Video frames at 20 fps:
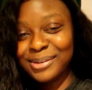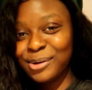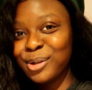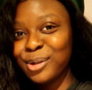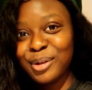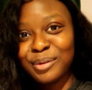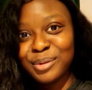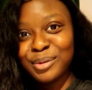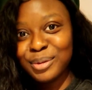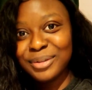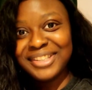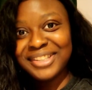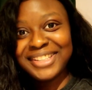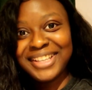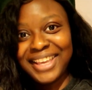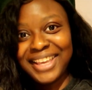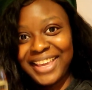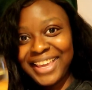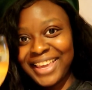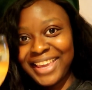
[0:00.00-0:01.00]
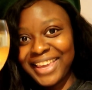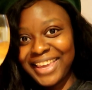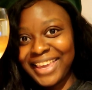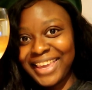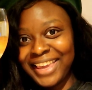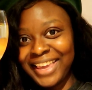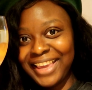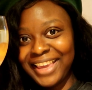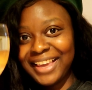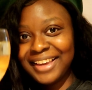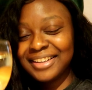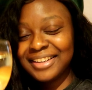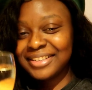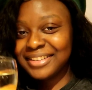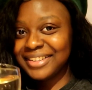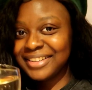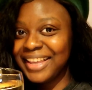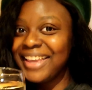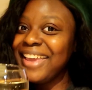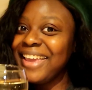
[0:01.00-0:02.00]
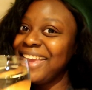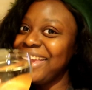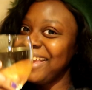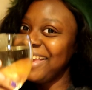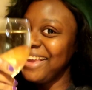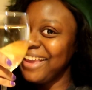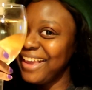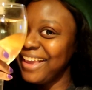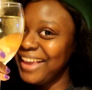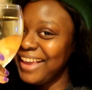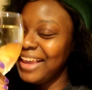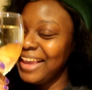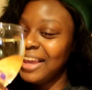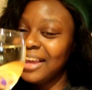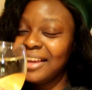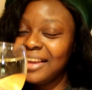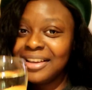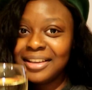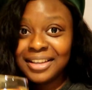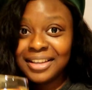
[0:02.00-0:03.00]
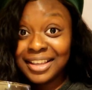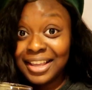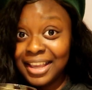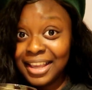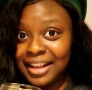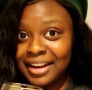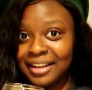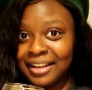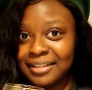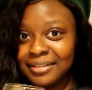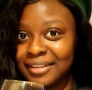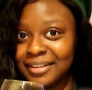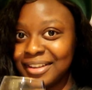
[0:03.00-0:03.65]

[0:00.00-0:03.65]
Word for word: all of you say eh eh, eh eh, get it?